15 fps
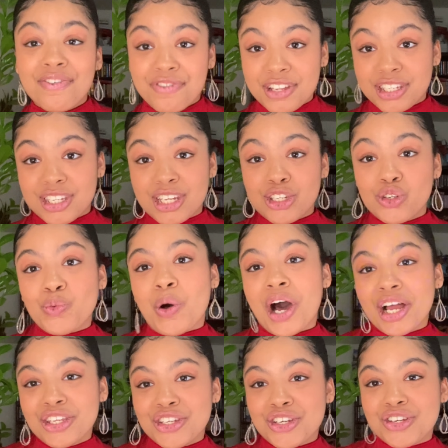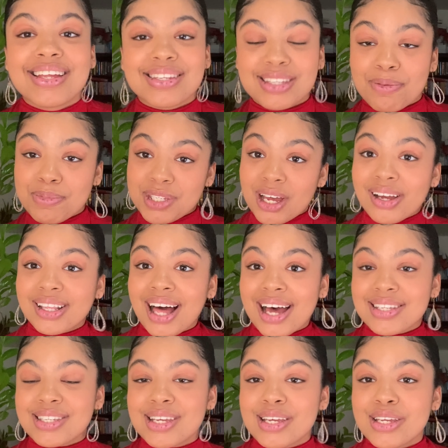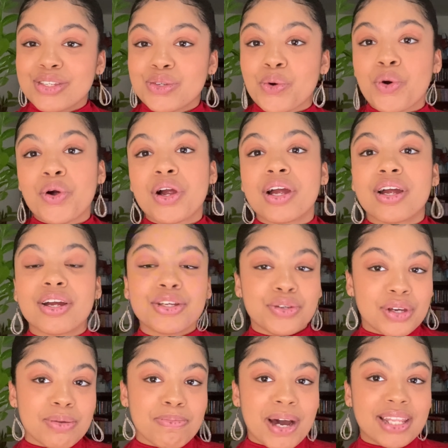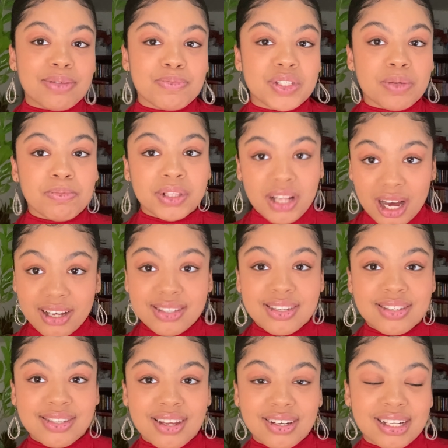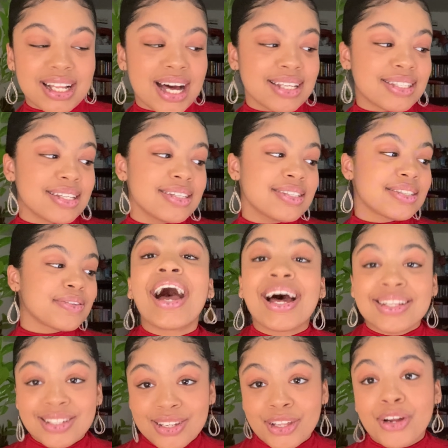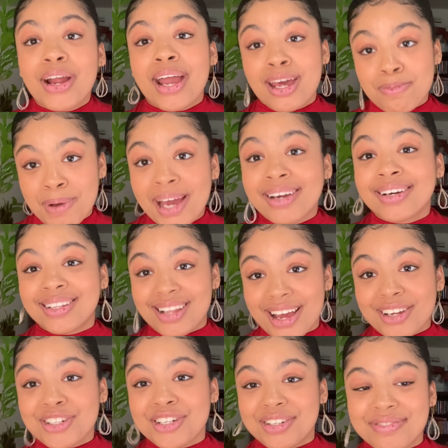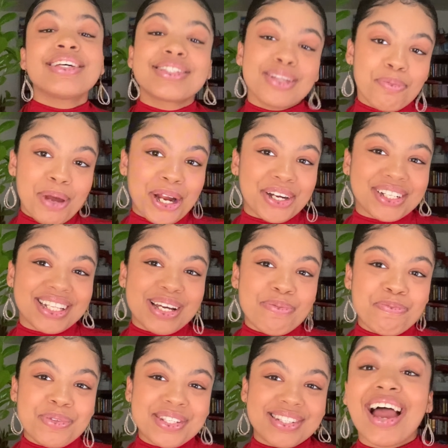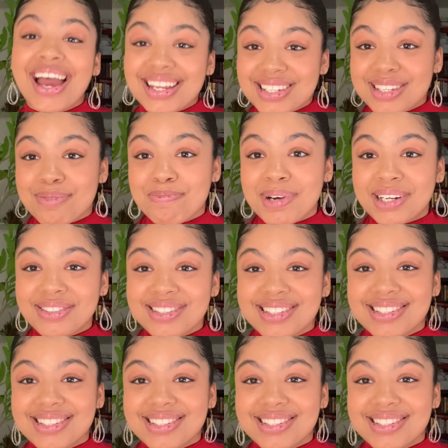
vintage watch, some sunglasses, or you can buy them some luxe sunglasses, add to their handbag collection, some hair clips, and some belts.